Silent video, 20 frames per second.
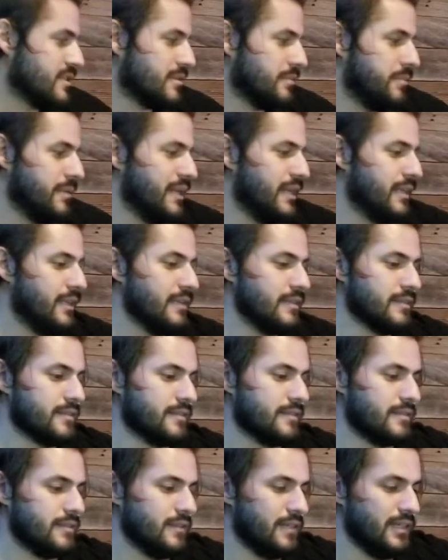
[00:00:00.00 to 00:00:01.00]
and
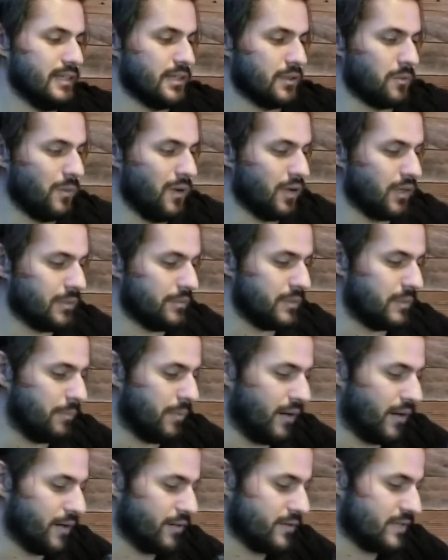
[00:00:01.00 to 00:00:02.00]
pins. And you're welcome to
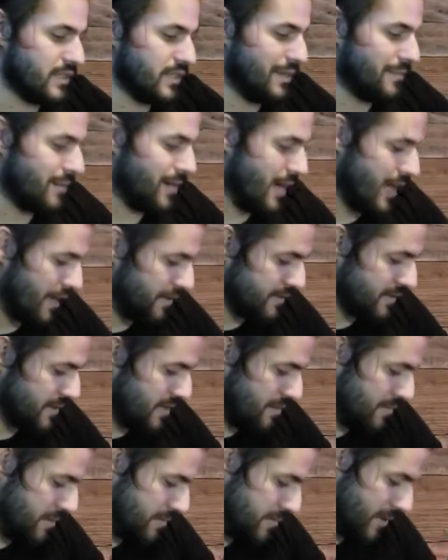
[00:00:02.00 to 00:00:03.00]
borrow some or have
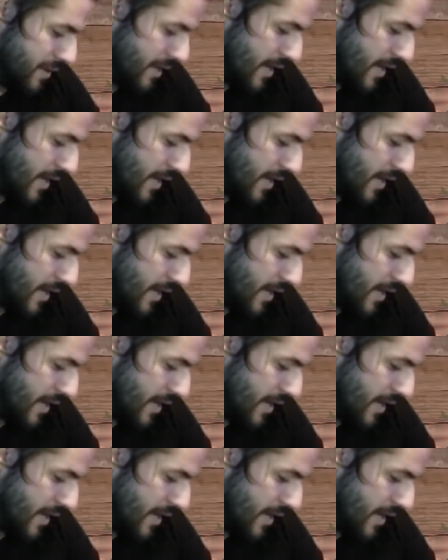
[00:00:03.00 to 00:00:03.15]
some. I'll probably